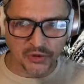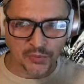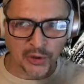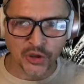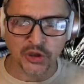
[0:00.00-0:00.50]

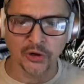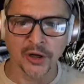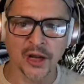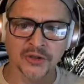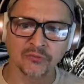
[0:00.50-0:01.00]
been churning
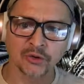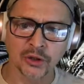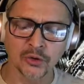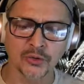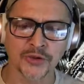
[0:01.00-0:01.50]
out some really
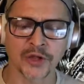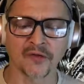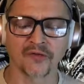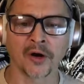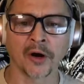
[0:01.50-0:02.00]
cool
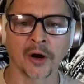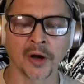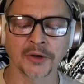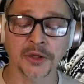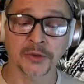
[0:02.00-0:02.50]
stuff, uh,
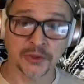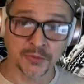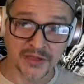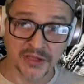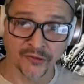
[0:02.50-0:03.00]

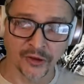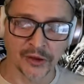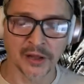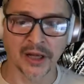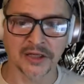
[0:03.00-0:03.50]
specifically
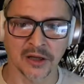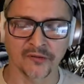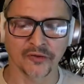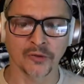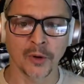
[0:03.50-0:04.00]
like stuff
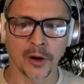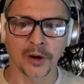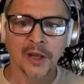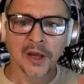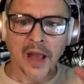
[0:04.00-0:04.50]
to uh,
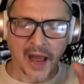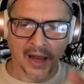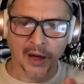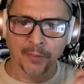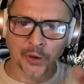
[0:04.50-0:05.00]

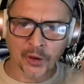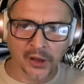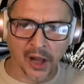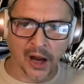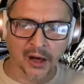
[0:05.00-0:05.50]
hang up your
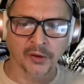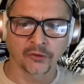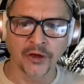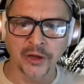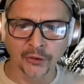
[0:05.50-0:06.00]
Glock,
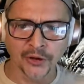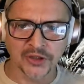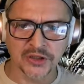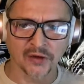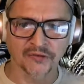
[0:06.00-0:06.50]
3D printed
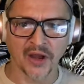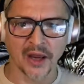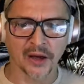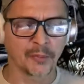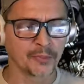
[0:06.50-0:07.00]
stuff to
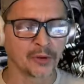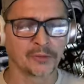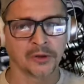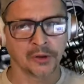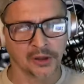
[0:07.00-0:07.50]
hang up your,
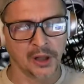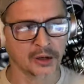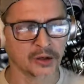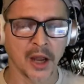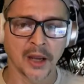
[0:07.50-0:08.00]
your
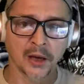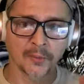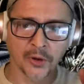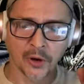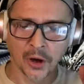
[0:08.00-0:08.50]
Glock, you hang up
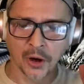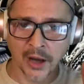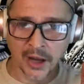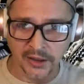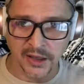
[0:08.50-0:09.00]
your uh,
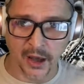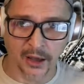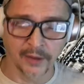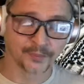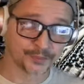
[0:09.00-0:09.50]

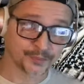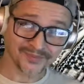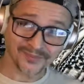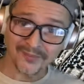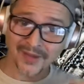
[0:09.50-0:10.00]
AK,
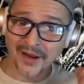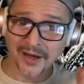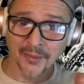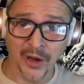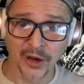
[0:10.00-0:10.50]
hang
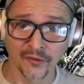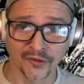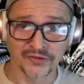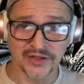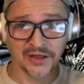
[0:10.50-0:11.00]
up your
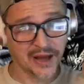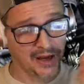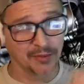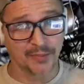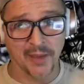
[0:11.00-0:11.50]
AR-15,
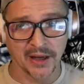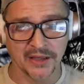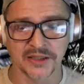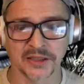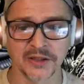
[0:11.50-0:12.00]
hang up your
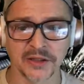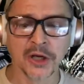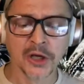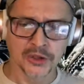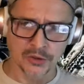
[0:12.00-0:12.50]
magazines.
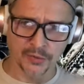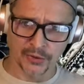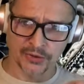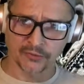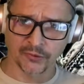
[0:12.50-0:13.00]
So I'm
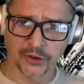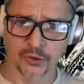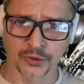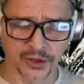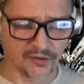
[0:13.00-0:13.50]
printing some really cool
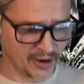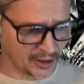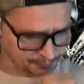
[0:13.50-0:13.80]
stuff out.